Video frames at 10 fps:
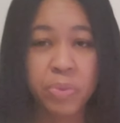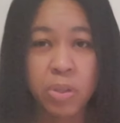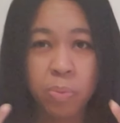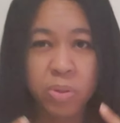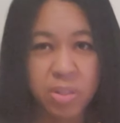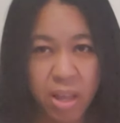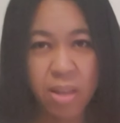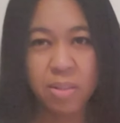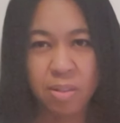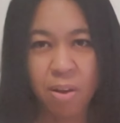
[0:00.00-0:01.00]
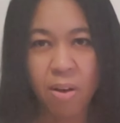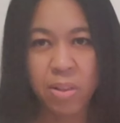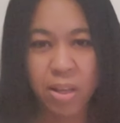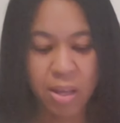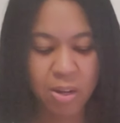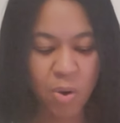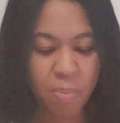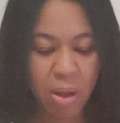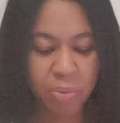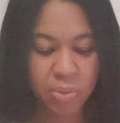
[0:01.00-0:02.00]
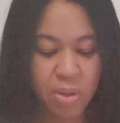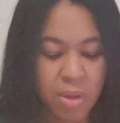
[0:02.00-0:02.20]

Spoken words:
you will taste garlic in your mouth.